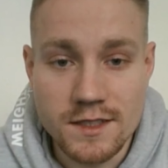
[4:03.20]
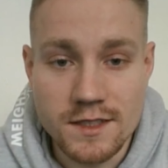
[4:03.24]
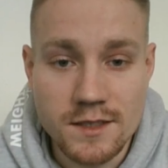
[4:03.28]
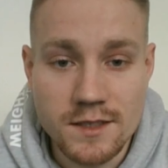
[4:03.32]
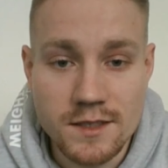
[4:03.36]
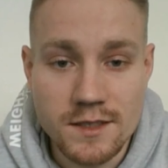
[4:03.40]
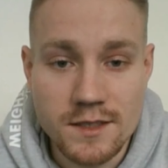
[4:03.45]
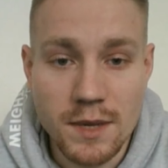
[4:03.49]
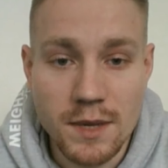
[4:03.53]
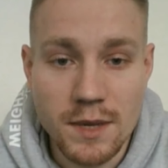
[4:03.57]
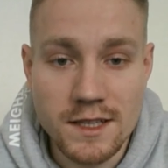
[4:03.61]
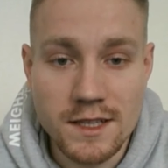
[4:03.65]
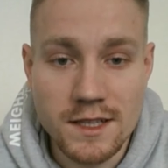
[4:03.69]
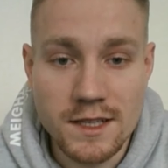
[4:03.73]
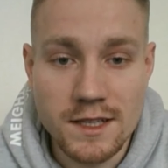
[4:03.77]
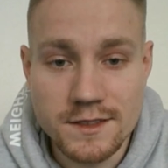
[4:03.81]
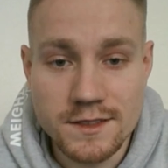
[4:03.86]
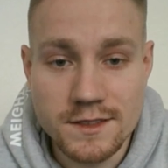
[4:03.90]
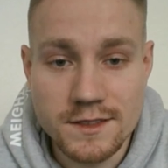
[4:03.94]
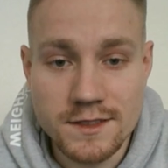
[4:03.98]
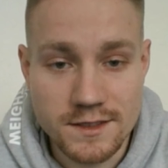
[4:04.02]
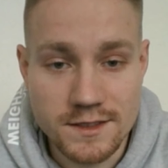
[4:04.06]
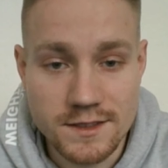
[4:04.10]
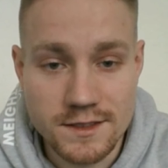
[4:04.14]

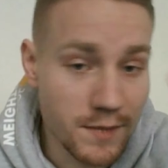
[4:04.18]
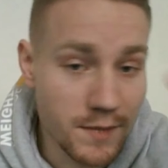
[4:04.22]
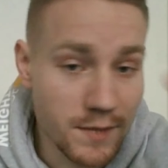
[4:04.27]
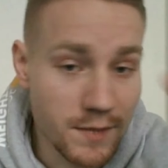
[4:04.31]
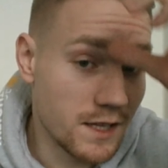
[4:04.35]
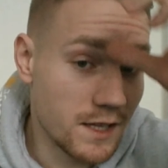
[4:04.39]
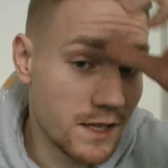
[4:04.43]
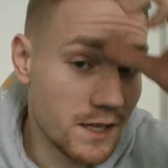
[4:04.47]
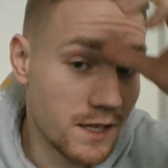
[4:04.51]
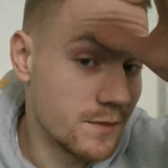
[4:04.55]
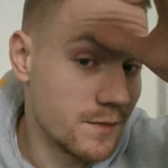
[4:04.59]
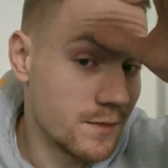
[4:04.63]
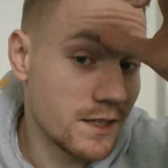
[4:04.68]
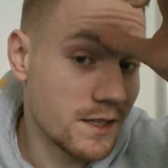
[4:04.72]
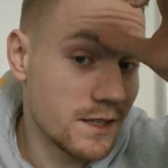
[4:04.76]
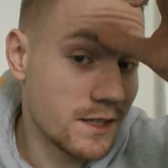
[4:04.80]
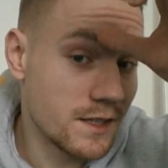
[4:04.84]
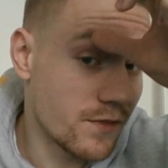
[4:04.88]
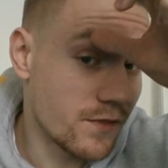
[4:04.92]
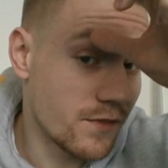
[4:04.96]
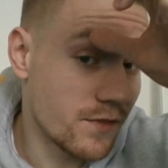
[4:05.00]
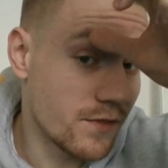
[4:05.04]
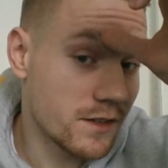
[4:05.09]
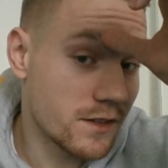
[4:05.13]
balance is my limiting
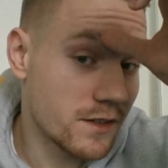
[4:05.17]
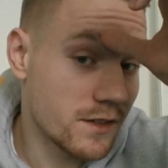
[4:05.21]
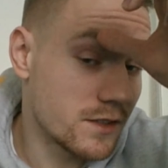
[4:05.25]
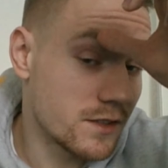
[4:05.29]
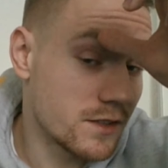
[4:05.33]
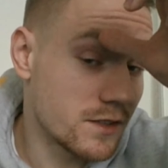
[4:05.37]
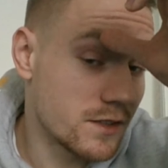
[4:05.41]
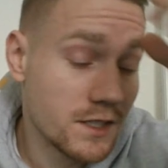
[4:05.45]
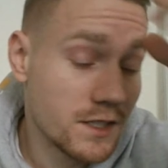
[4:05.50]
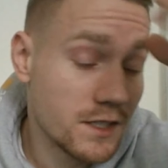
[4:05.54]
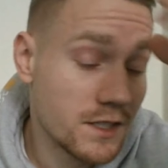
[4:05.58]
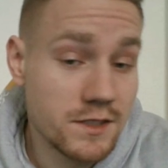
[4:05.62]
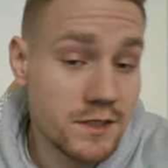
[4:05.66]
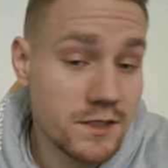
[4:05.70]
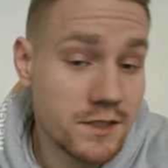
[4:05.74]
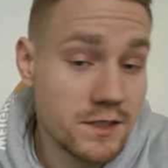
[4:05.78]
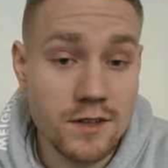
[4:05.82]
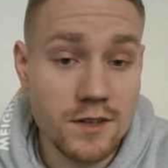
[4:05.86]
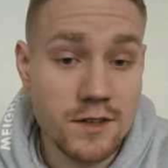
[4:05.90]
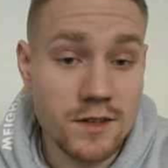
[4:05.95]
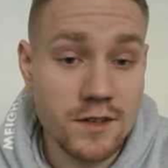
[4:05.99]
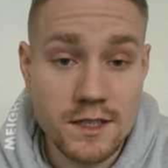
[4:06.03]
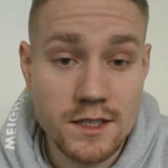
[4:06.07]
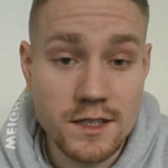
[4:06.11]
factor. So
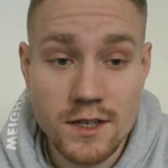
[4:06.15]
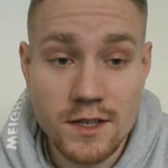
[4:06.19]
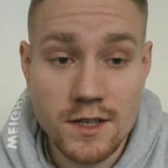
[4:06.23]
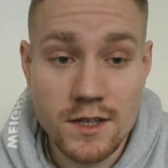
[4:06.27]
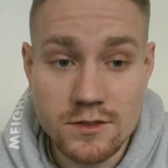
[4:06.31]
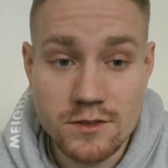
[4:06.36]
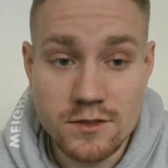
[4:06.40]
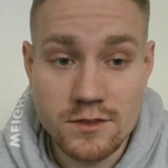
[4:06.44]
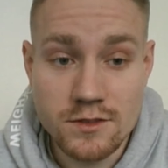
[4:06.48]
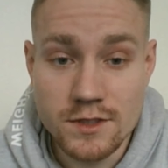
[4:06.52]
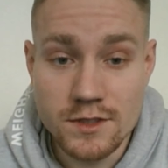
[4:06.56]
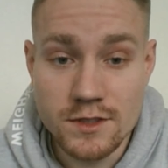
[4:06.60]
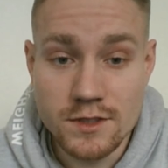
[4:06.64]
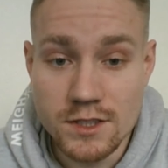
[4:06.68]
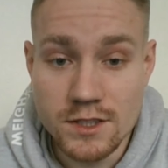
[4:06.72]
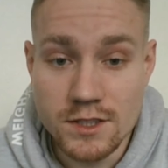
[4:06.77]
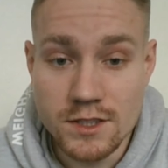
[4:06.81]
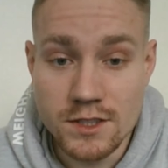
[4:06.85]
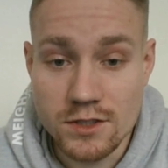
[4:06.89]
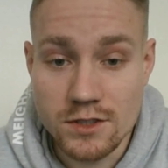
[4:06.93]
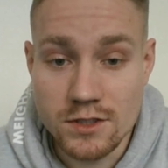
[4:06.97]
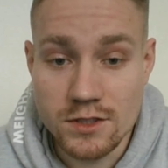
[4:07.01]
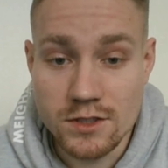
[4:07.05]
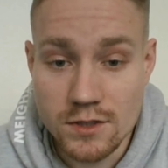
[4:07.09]
I try to reach
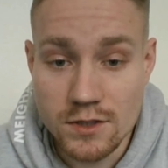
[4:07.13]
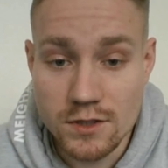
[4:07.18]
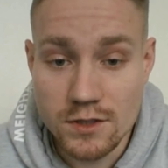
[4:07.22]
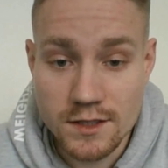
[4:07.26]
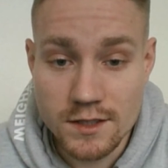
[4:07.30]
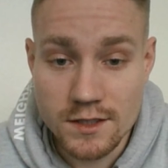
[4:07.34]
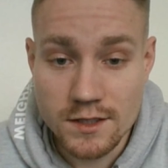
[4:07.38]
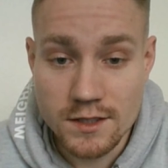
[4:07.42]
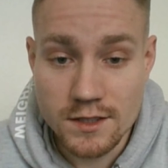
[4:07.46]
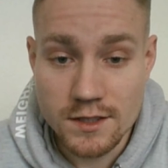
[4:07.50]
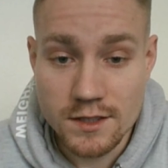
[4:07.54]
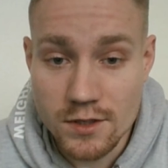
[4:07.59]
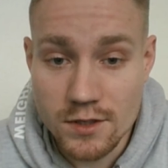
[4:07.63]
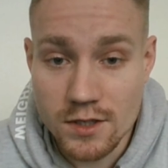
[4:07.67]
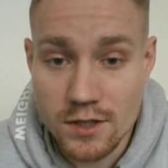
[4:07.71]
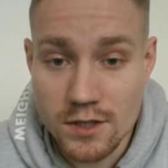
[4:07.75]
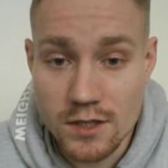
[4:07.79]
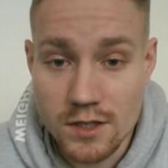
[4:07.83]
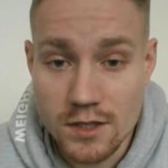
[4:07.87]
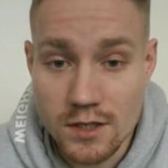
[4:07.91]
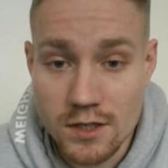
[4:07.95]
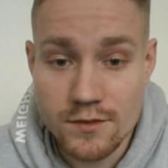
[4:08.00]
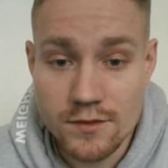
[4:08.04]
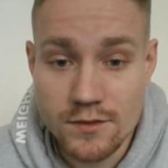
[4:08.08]
a total number
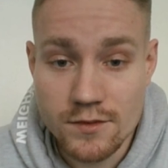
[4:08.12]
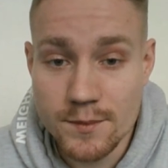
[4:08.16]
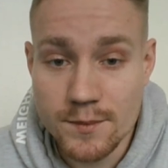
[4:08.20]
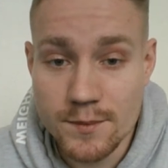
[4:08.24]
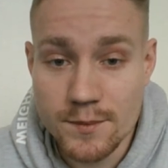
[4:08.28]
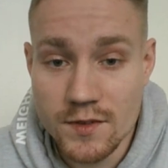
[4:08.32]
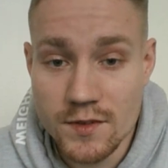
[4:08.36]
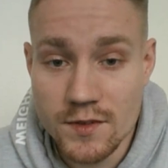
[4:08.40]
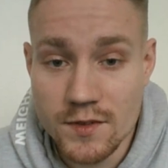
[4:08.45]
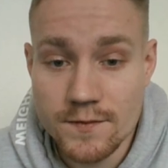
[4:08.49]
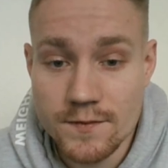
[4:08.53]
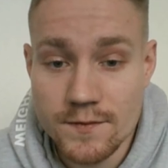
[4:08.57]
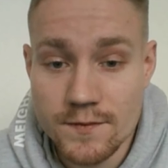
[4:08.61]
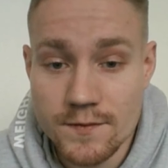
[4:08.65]
of reps.